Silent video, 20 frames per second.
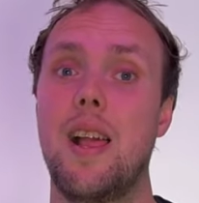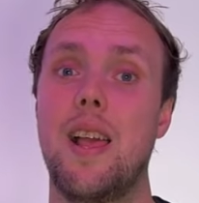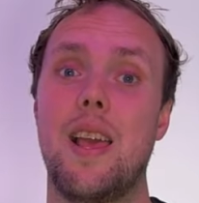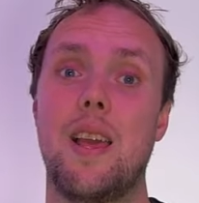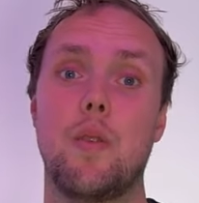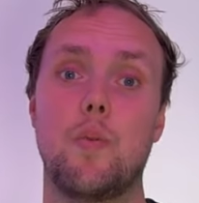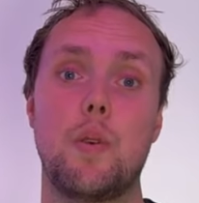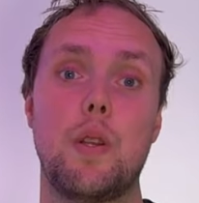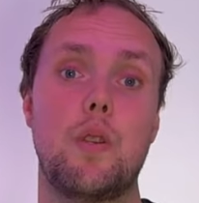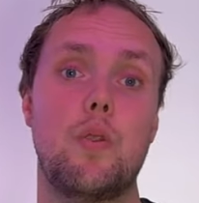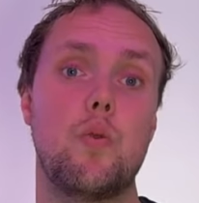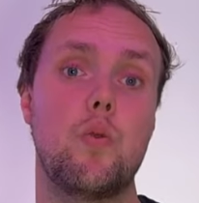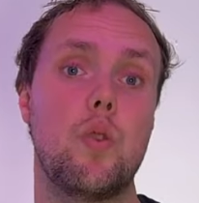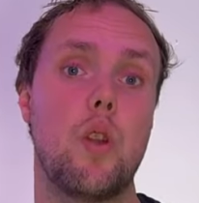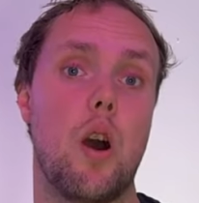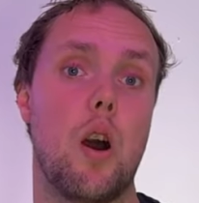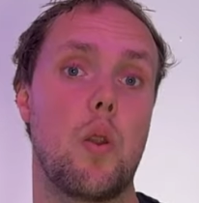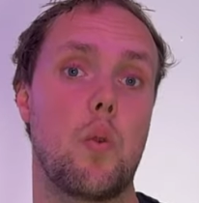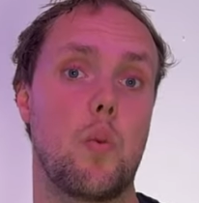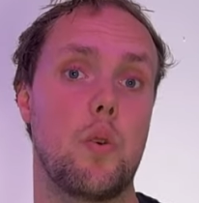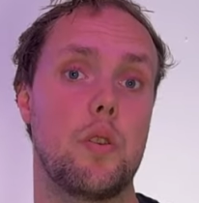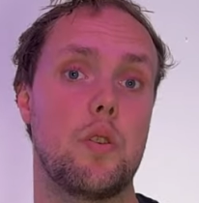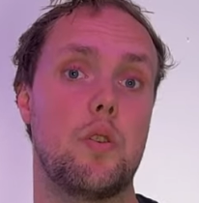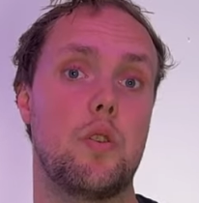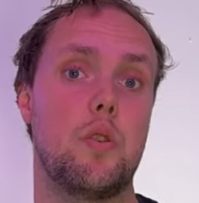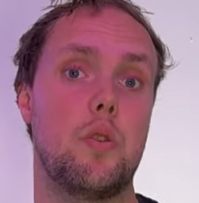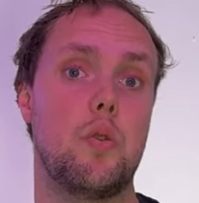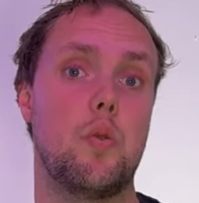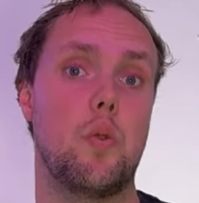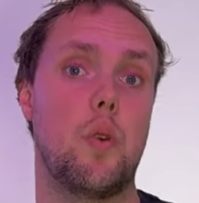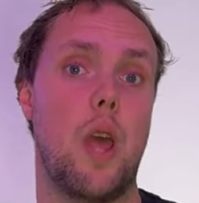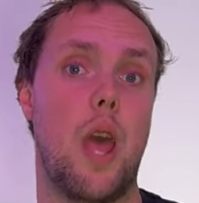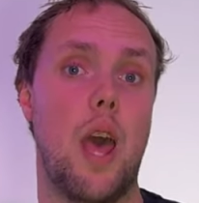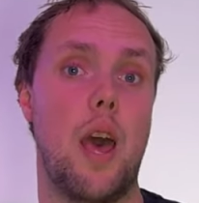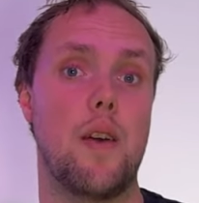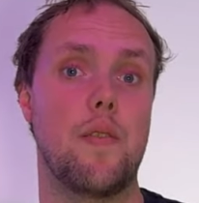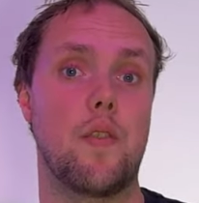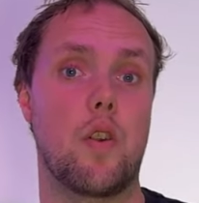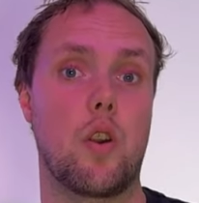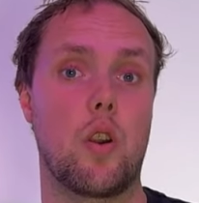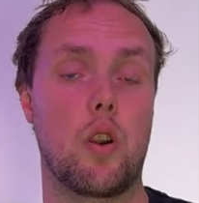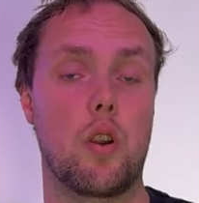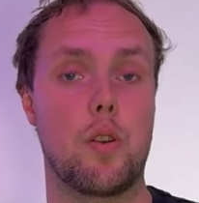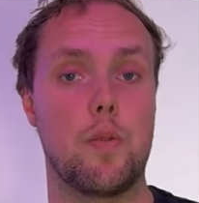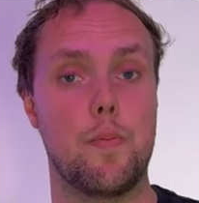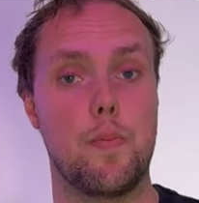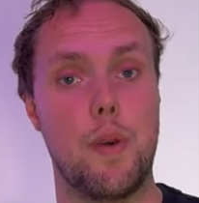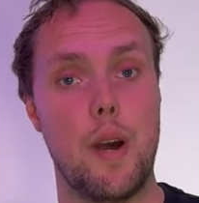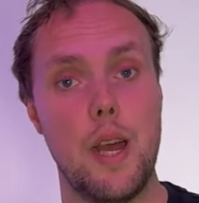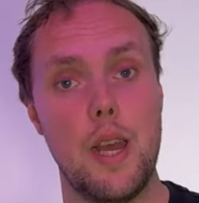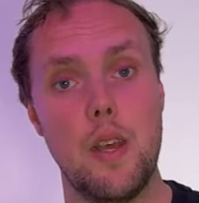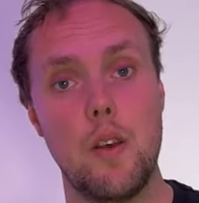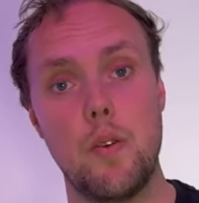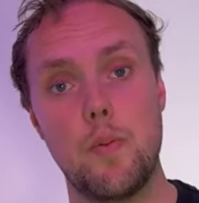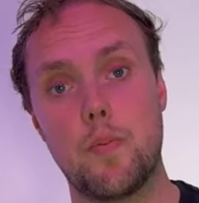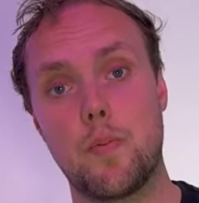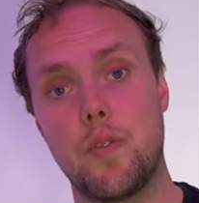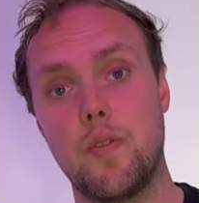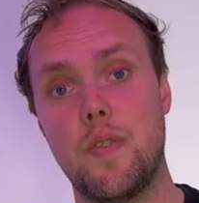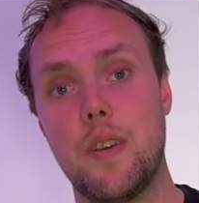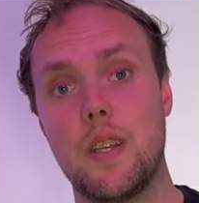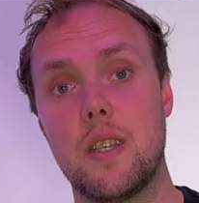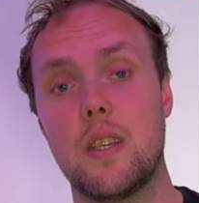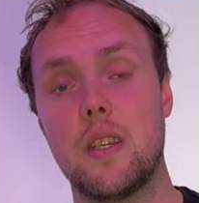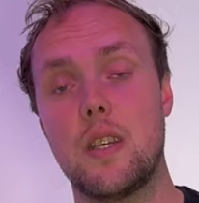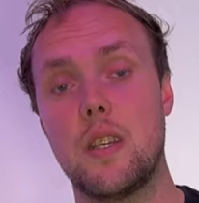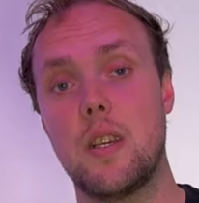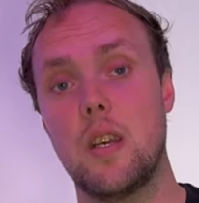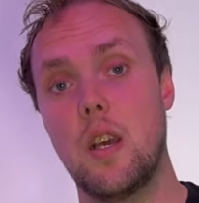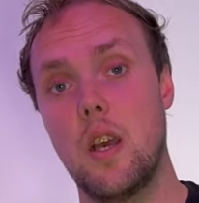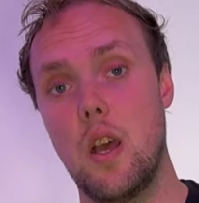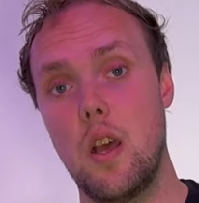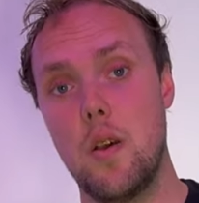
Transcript: and we do not want to have our compile prevented